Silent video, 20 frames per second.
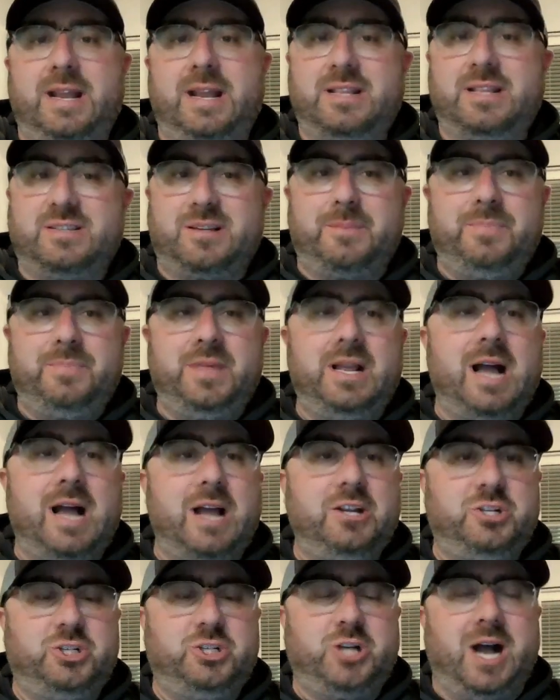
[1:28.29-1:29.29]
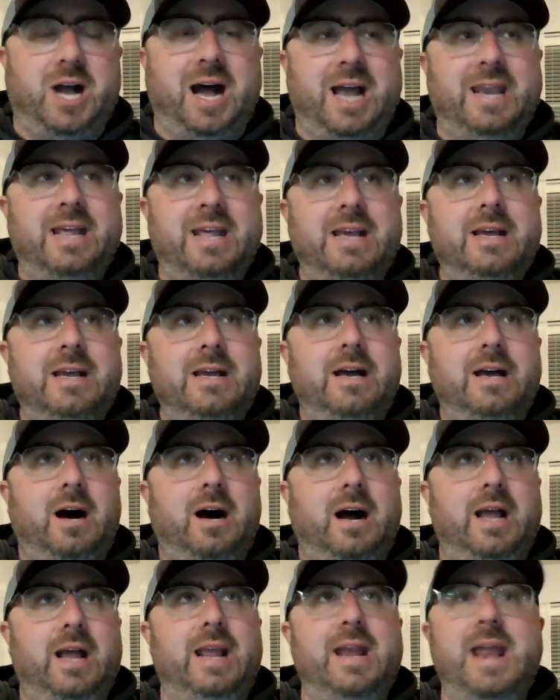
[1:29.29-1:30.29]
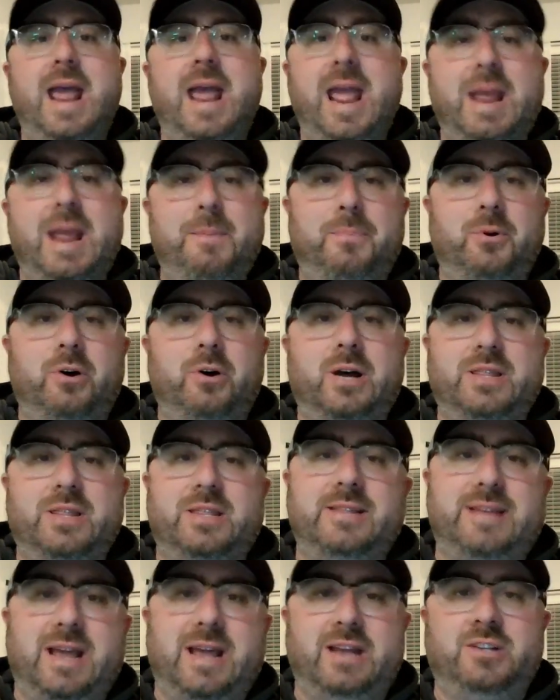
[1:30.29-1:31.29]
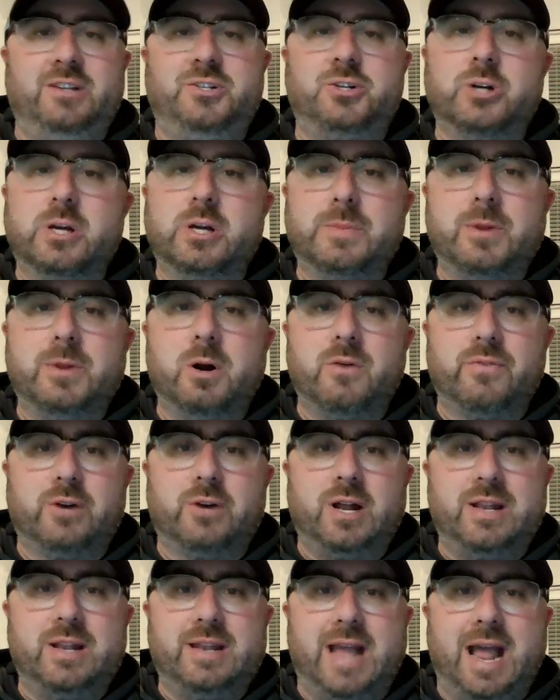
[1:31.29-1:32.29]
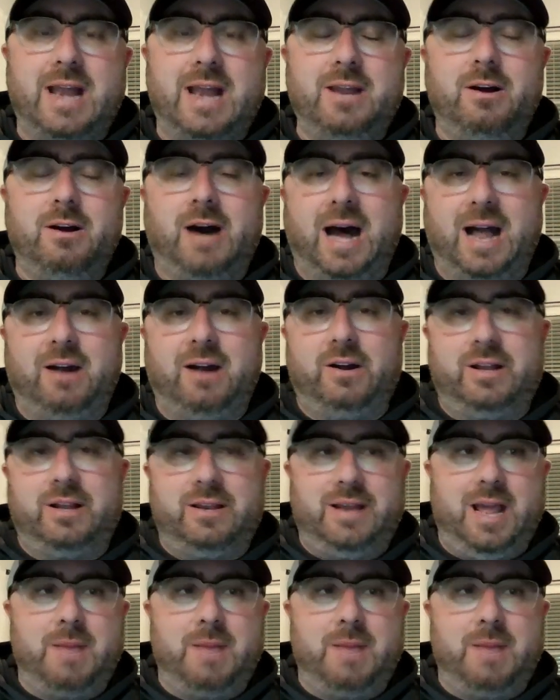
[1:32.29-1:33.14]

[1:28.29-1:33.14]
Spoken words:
It's something I shot in April at the tennis tournament over on Daniel Island.